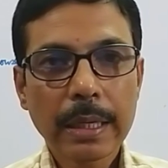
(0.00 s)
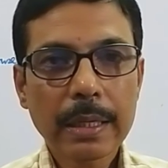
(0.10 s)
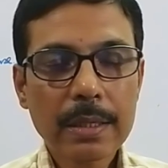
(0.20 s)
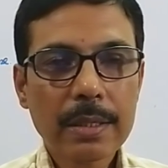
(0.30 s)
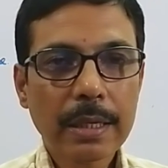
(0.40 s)

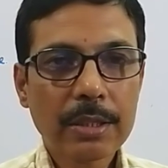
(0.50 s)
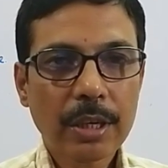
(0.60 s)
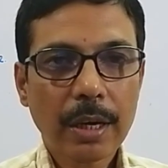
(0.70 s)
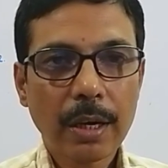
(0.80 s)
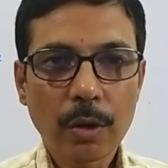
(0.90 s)
It is a
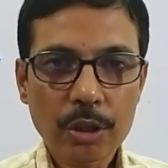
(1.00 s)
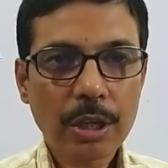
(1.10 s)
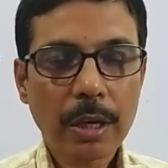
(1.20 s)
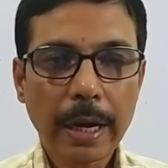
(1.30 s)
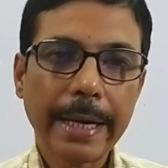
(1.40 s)
general
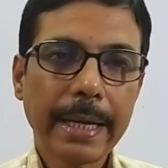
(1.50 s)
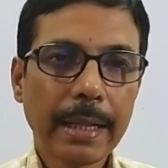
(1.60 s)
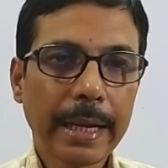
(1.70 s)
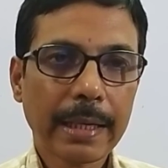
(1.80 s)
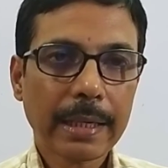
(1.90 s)
notion or
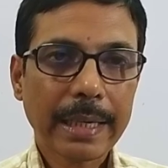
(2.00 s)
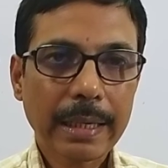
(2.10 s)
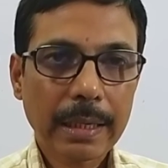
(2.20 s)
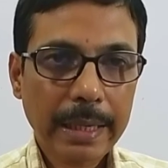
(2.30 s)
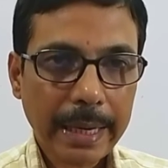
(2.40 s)
idea
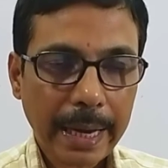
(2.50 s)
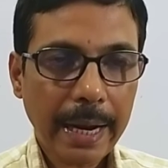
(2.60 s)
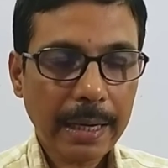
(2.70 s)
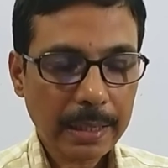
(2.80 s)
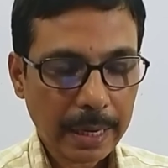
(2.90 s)
that
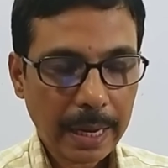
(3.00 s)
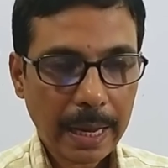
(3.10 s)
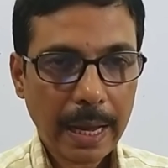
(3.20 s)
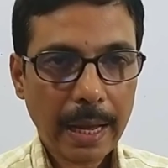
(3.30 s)
cat